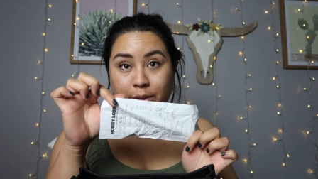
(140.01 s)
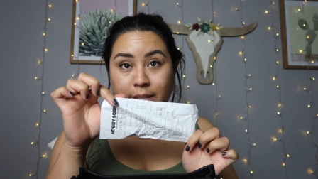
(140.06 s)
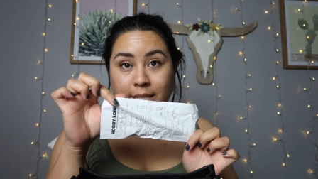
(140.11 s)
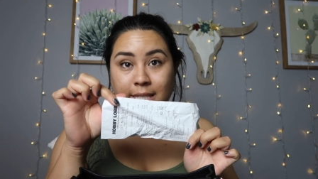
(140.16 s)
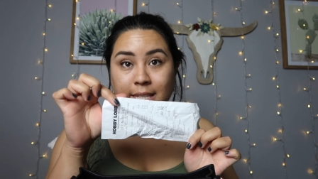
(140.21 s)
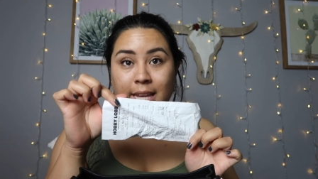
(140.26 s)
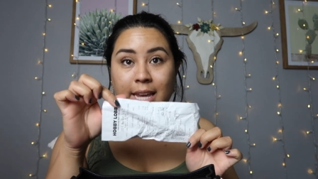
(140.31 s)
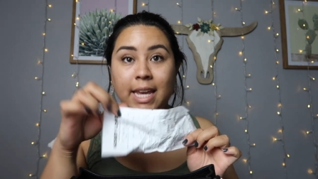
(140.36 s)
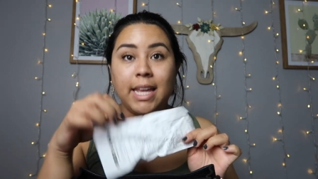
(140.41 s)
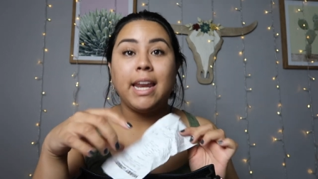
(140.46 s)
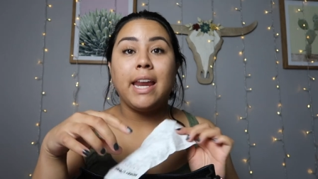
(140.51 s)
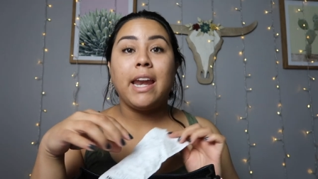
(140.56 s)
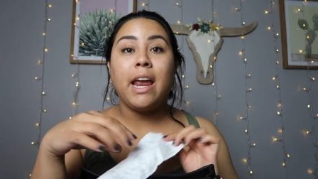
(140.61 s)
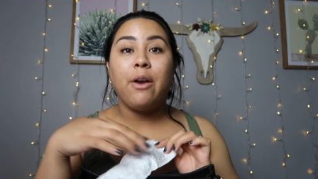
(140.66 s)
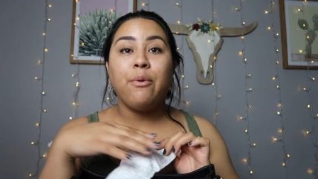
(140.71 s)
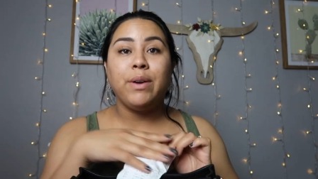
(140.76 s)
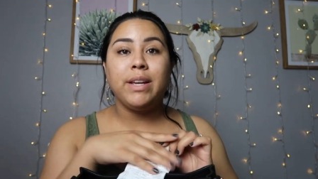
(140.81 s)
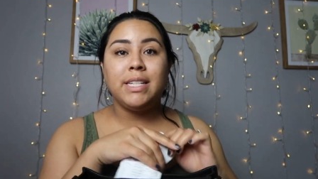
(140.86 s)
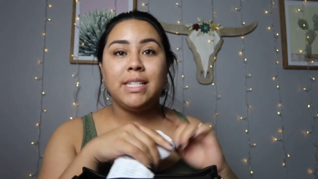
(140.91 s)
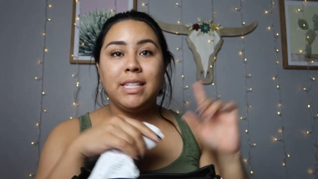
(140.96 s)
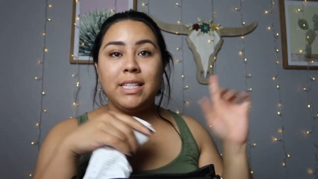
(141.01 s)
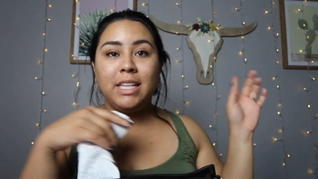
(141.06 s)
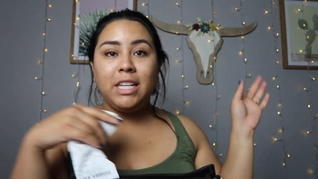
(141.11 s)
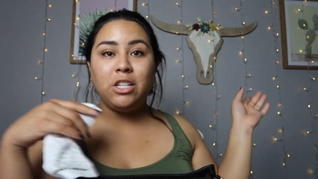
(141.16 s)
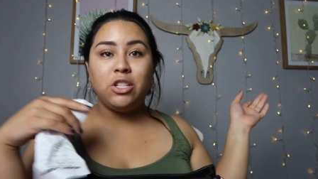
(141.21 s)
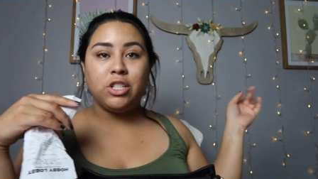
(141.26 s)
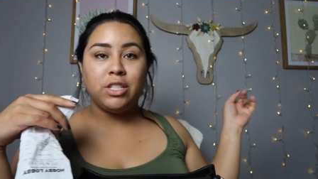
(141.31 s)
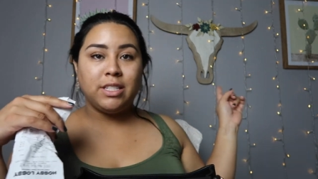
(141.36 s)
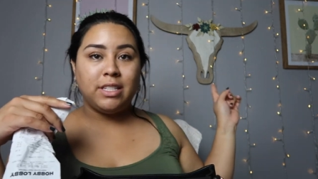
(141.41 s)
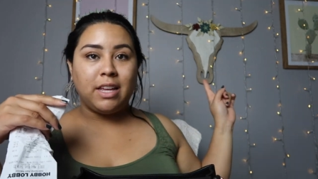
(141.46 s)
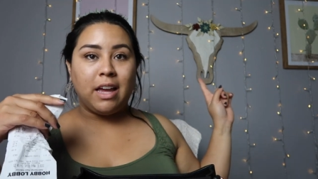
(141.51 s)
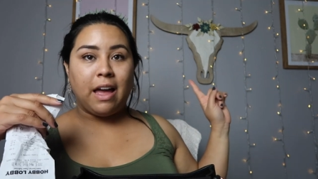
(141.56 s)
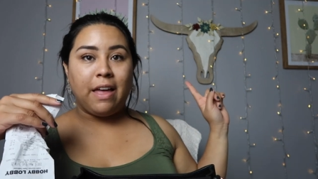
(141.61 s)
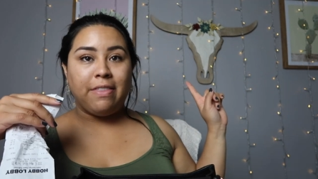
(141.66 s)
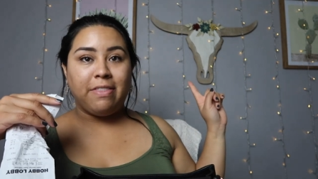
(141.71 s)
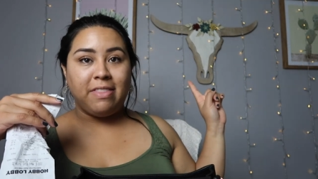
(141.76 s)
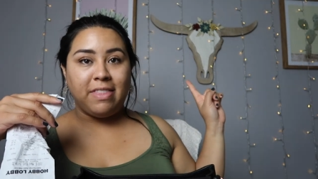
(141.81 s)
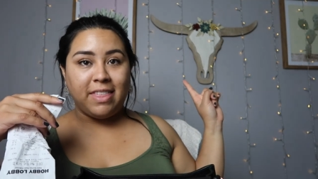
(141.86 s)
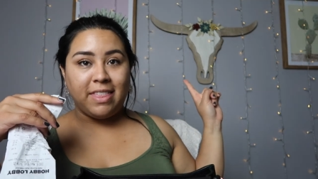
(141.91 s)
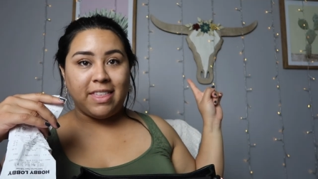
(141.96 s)
receipt, and I recently just
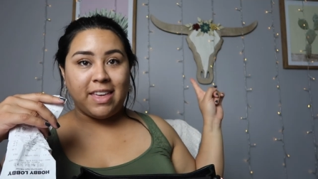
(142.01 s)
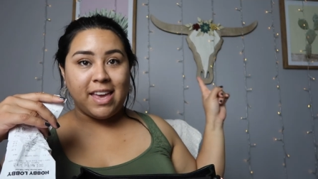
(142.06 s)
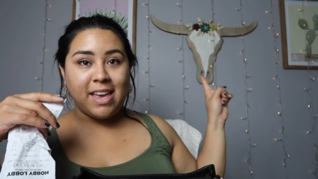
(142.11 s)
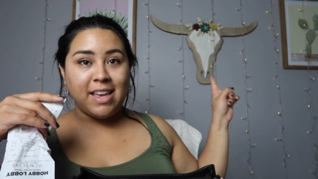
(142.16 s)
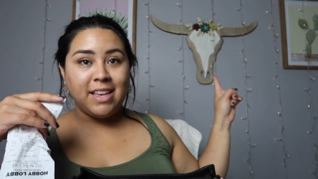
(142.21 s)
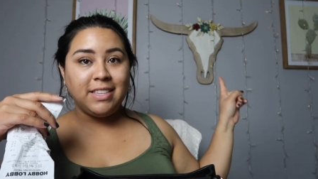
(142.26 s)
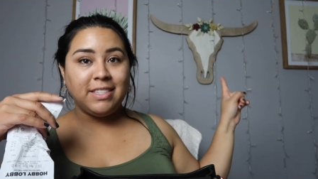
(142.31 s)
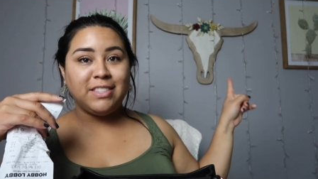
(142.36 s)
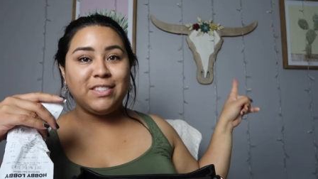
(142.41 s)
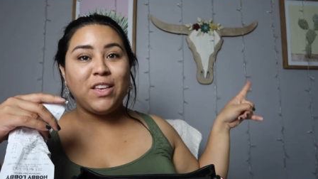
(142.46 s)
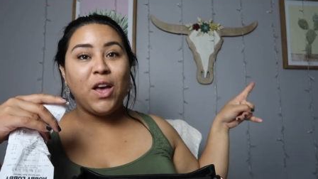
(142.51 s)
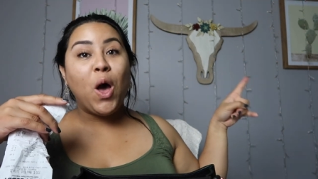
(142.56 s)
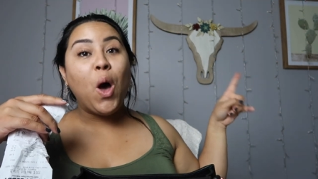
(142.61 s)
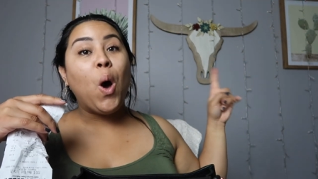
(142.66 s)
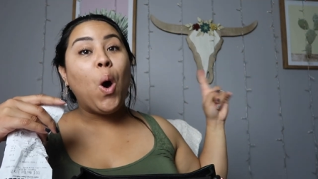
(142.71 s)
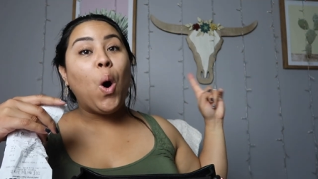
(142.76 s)
got this.